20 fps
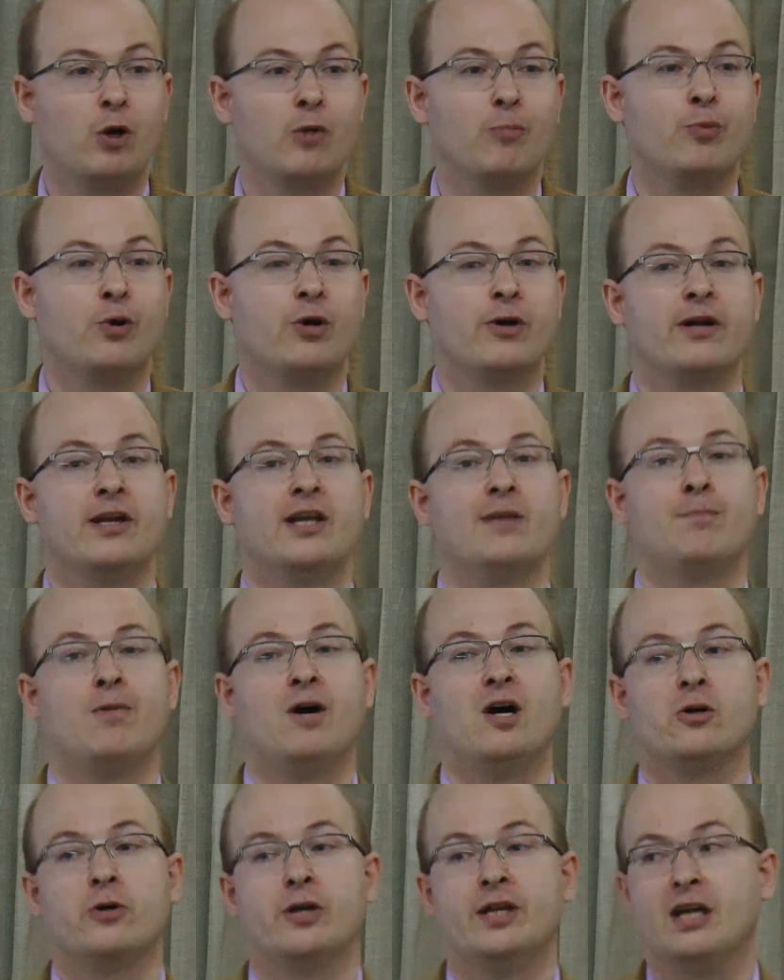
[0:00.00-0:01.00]
bargaining
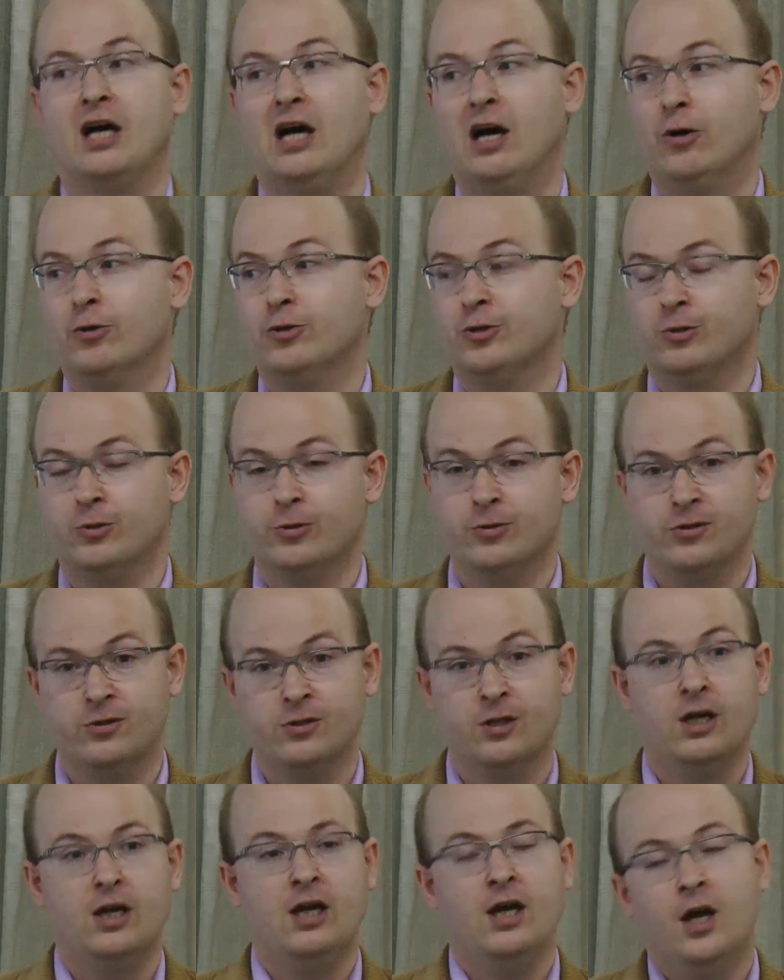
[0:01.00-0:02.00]
power in the household.
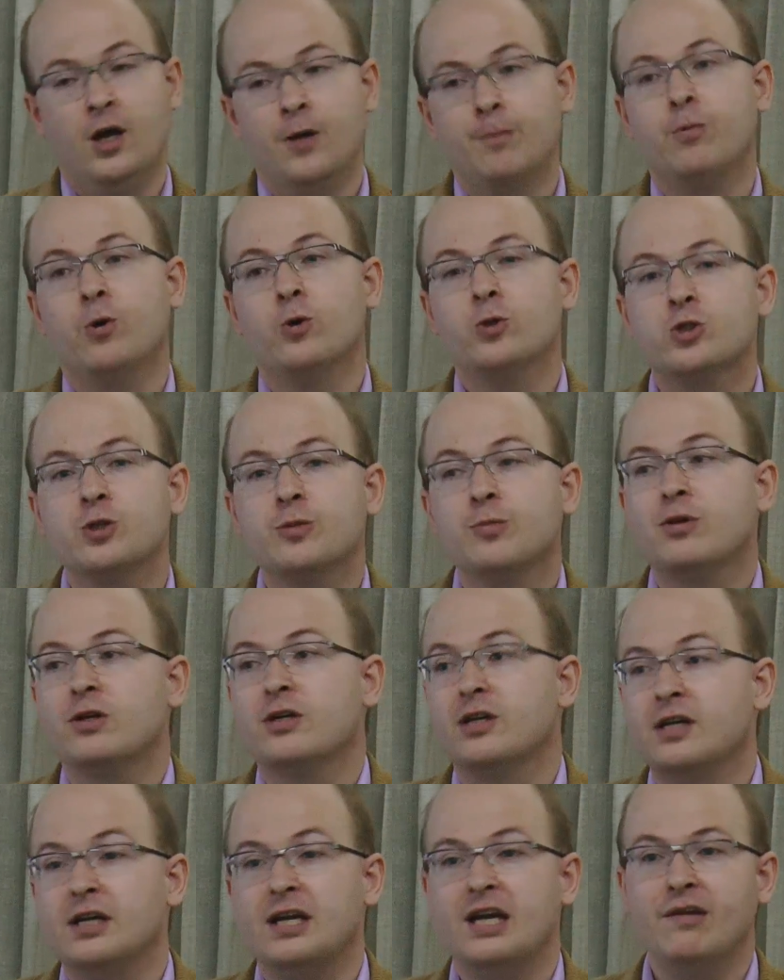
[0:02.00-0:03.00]

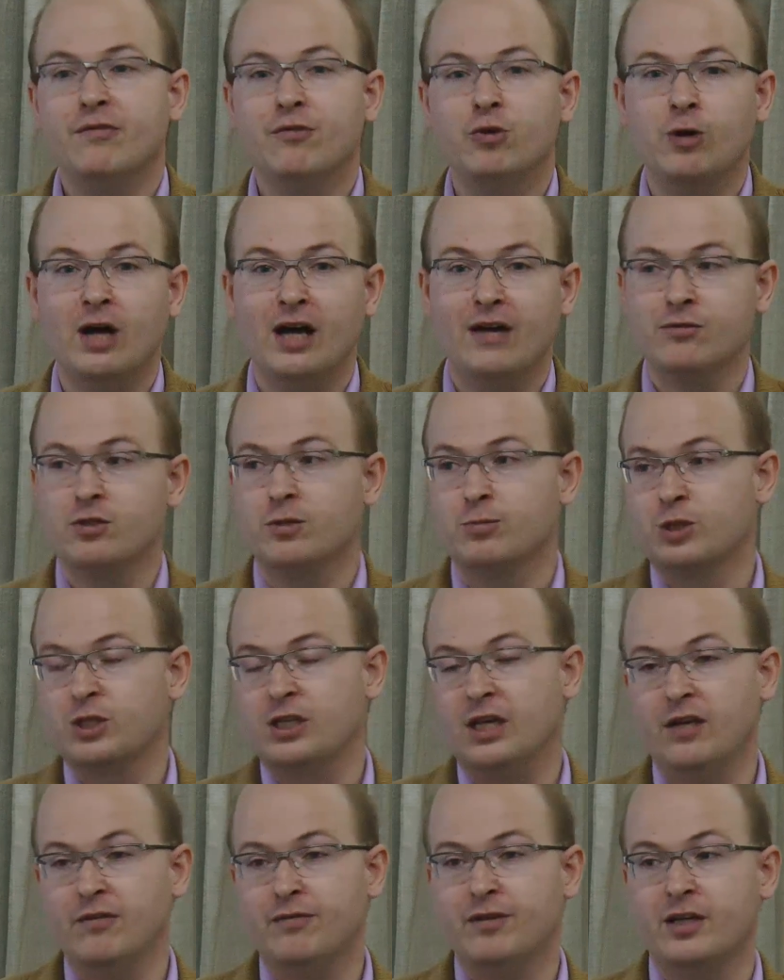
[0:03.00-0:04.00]
Possibly, if you have some
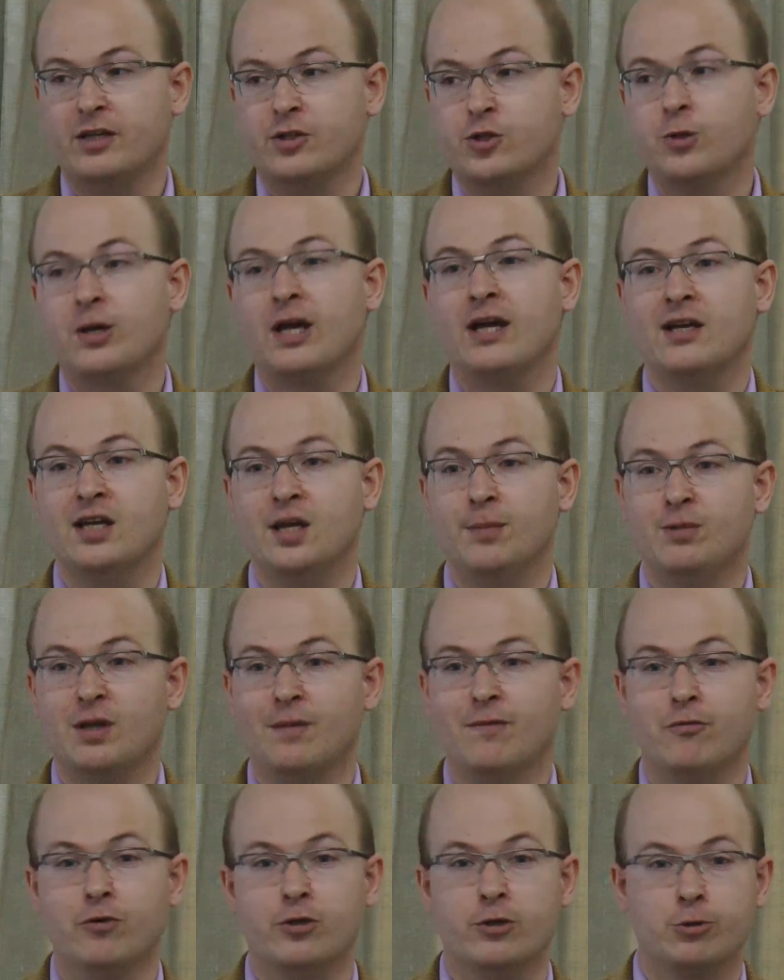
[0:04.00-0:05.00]
savings, you can keep
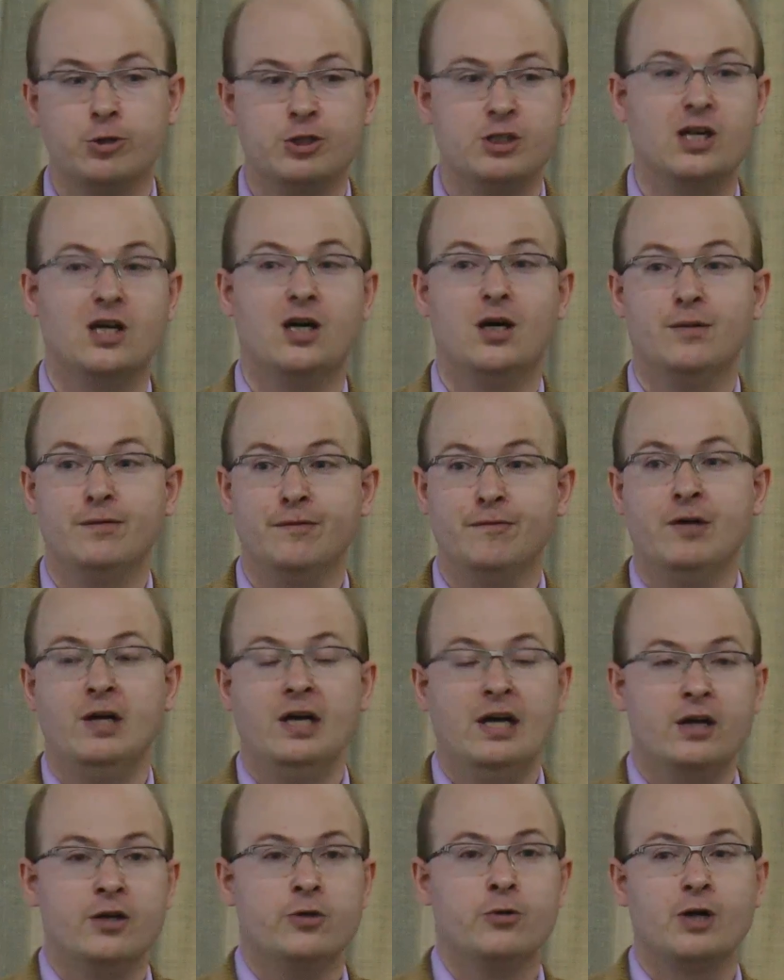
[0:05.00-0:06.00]
them for yourself.
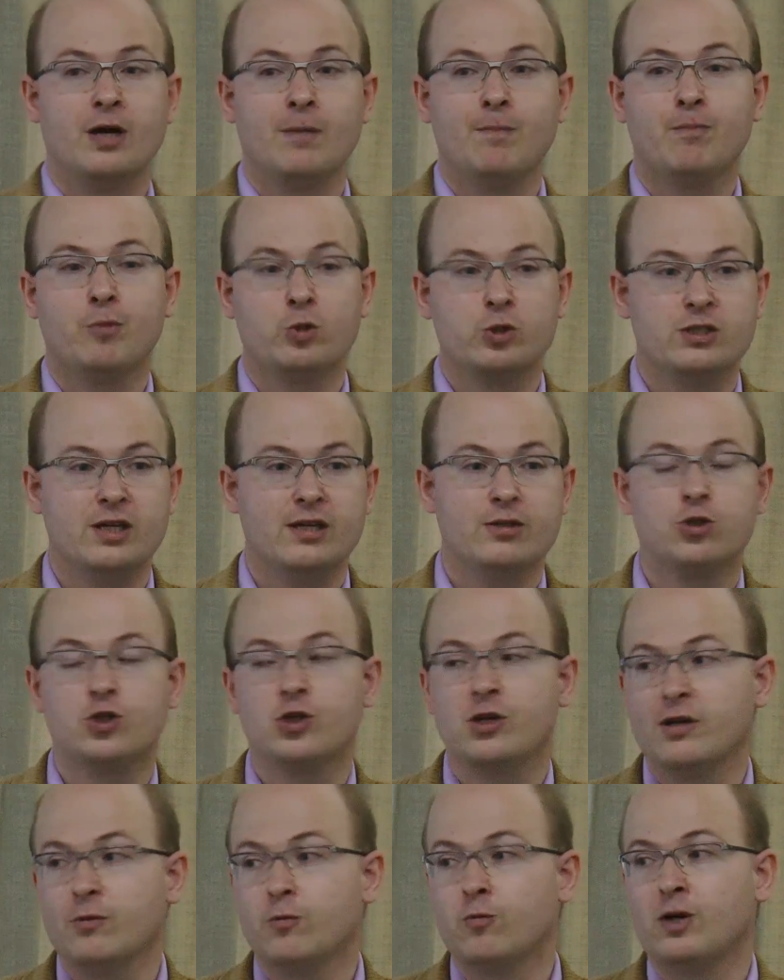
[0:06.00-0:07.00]
You can
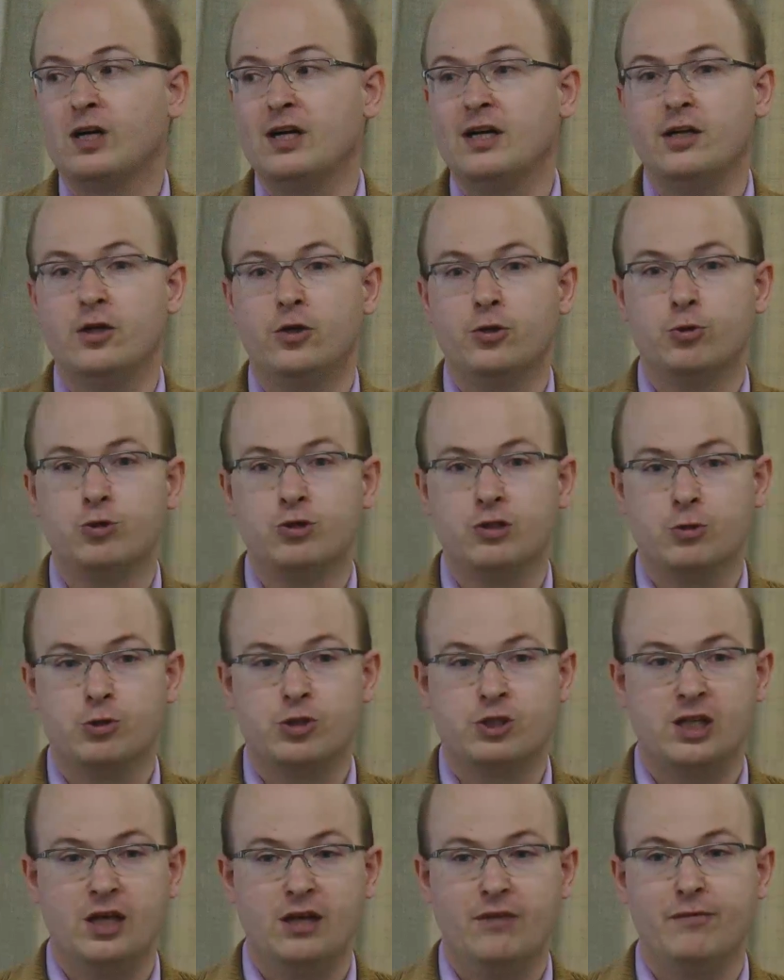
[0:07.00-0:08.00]
potentially really use those
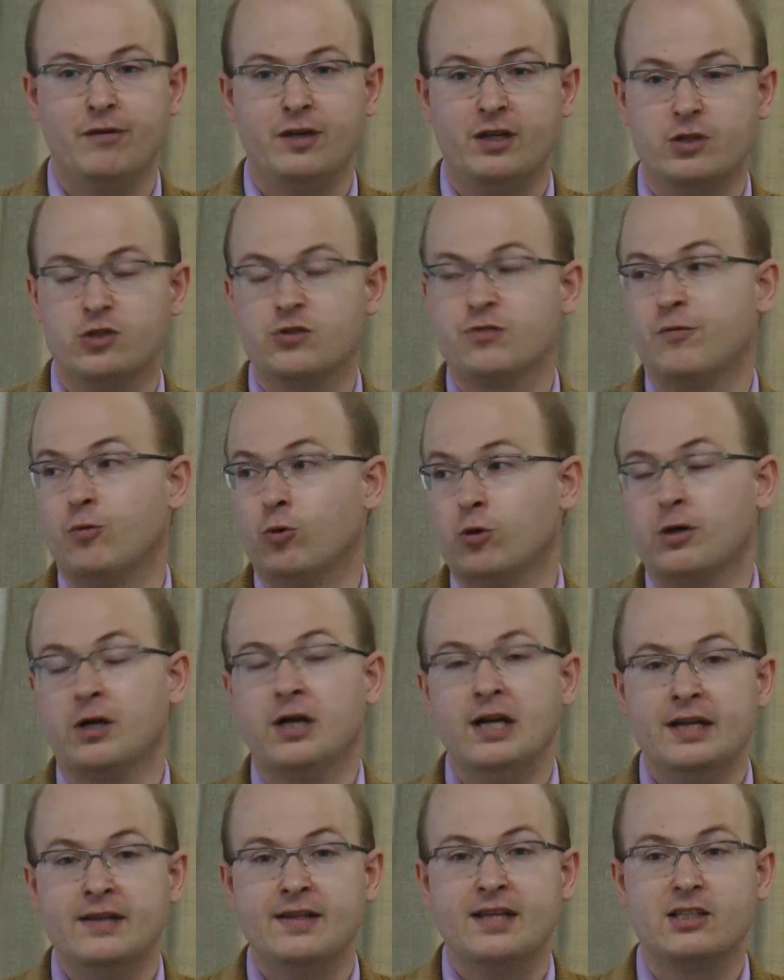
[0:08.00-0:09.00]
savings for
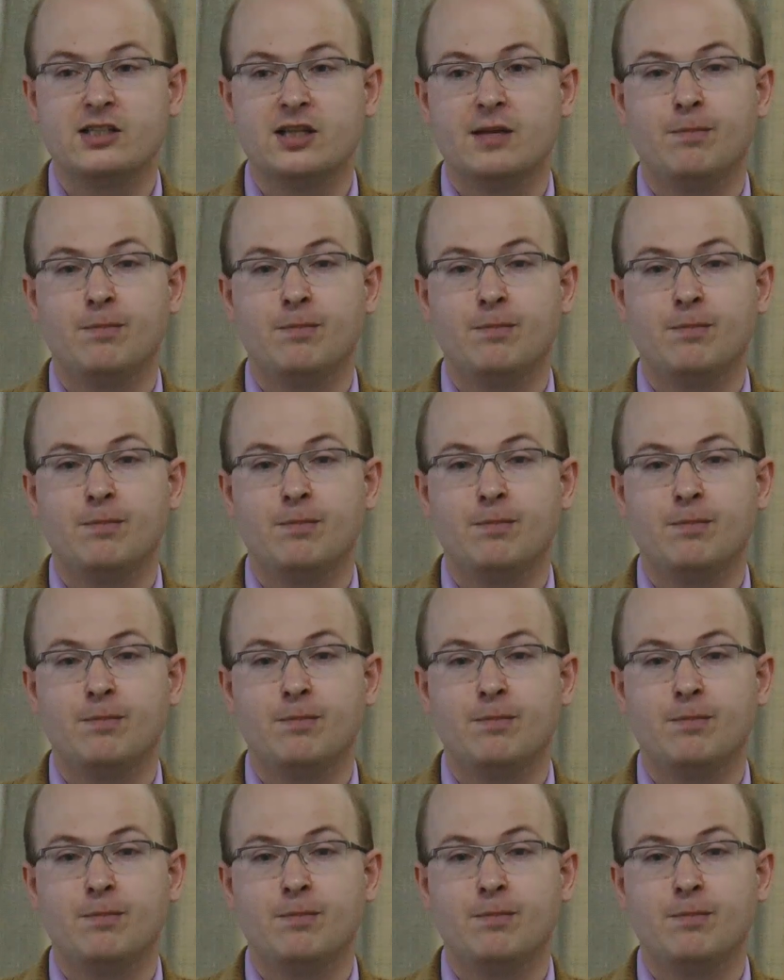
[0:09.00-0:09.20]
things that